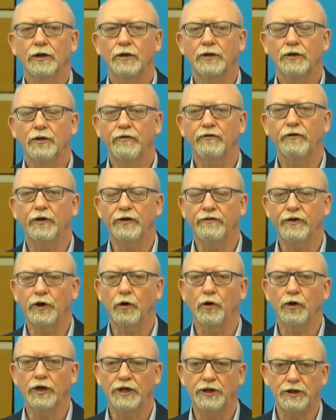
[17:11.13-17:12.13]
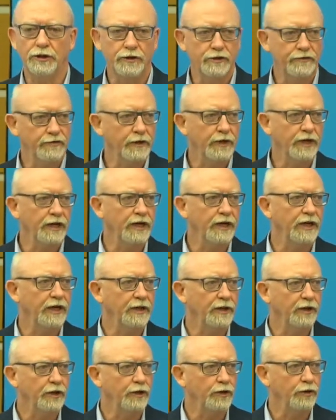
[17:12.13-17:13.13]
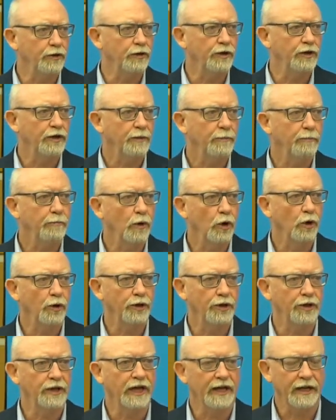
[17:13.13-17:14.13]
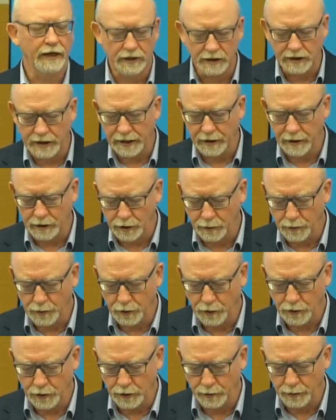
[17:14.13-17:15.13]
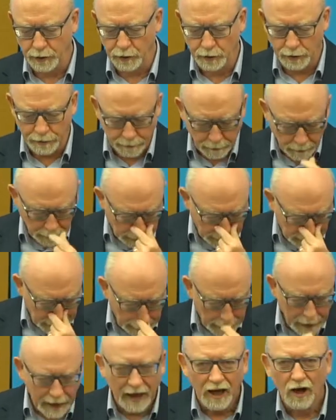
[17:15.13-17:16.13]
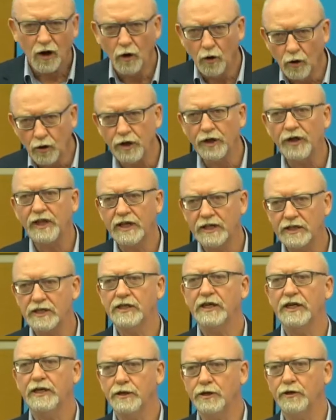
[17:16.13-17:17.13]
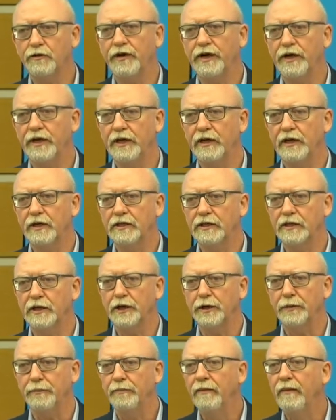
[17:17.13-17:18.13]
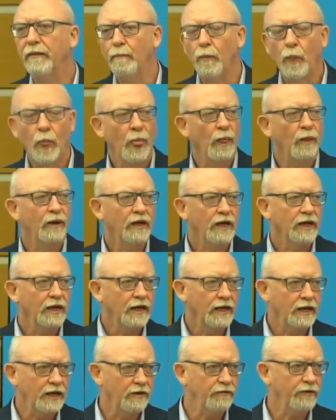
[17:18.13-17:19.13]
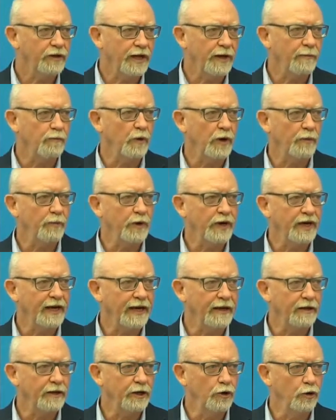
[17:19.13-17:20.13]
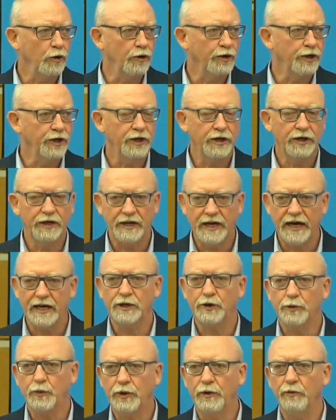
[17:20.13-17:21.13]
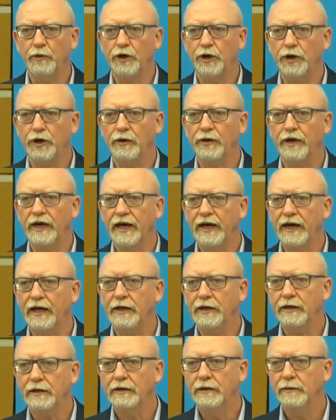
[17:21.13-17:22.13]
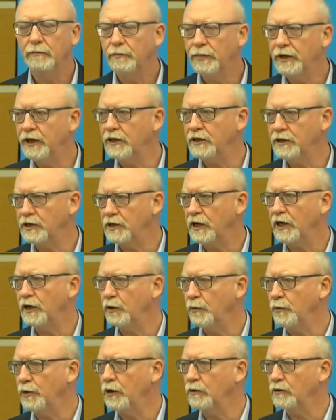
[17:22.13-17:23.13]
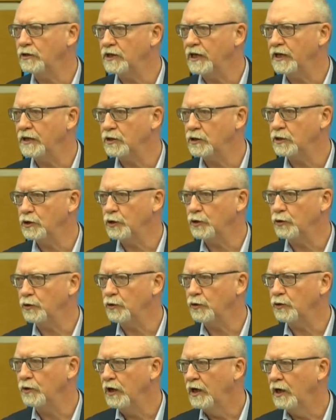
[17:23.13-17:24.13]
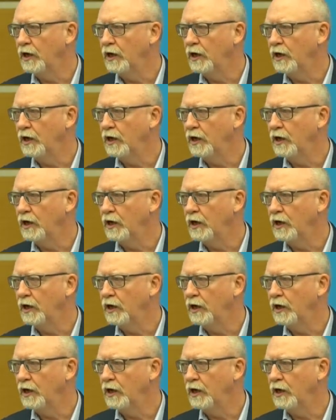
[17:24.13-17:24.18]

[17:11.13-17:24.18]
you've covered all issues fully and that you're more than likely to get the support of the board. All of this takes a great deal of time. Even then when we get the order, yes, we want to go ahead, please start the process to